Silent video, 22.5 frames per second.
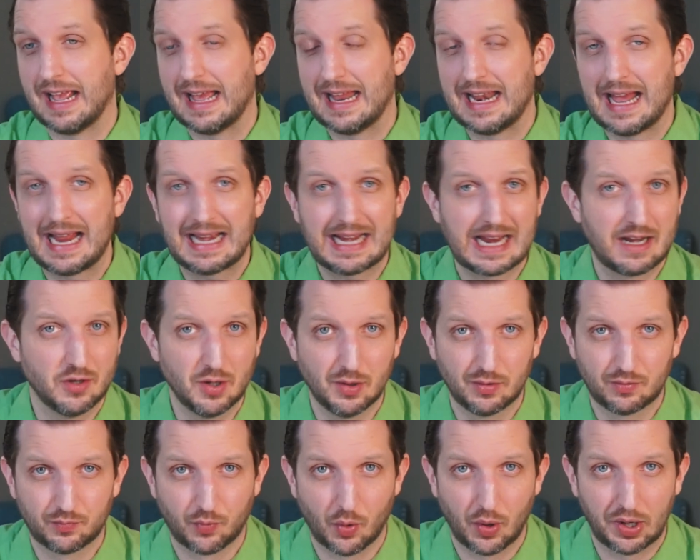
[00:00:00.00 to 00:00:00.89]
and I got
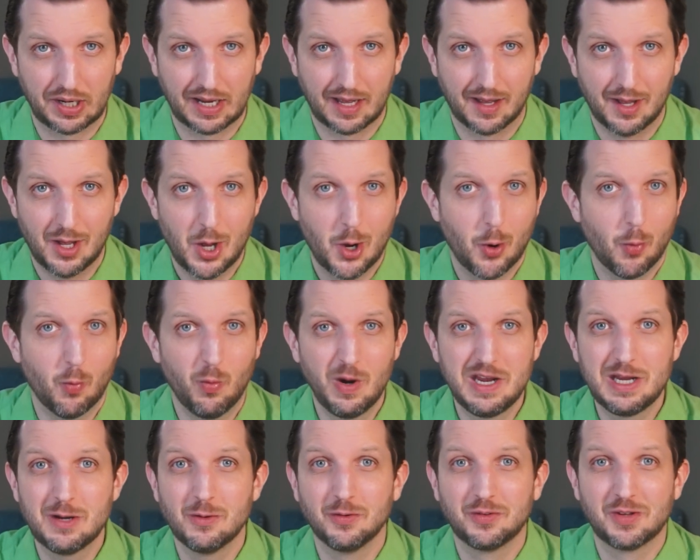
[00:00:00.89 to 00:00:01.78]
news for you, we
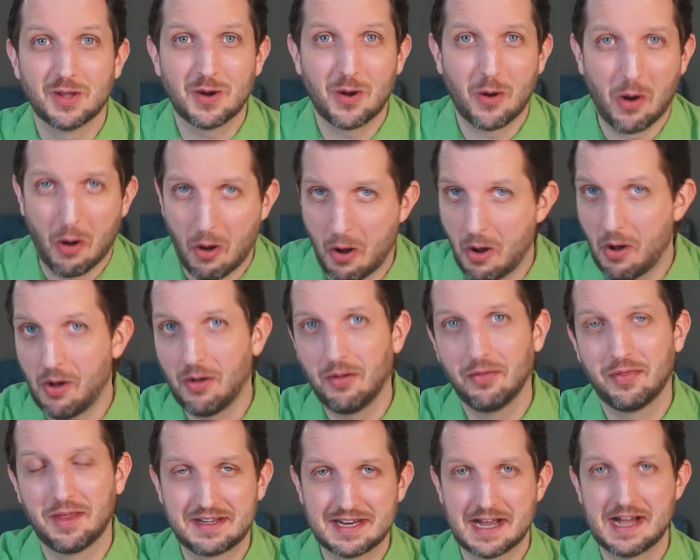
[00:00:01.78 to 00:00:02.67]
use it all
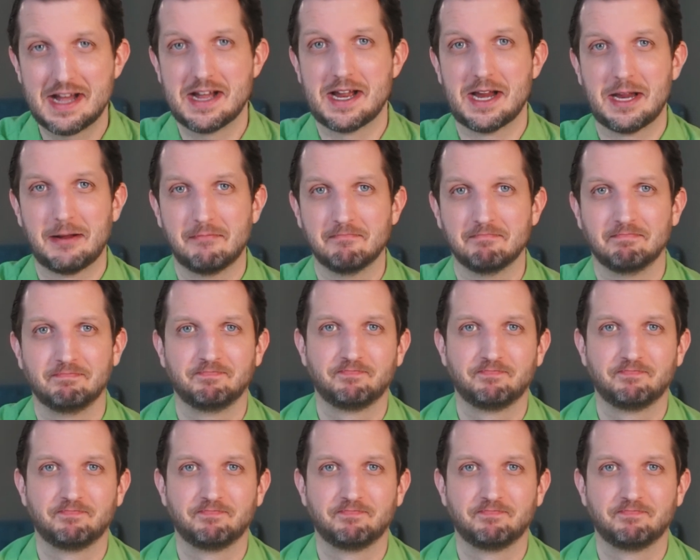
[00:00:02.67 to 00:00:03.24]
the time.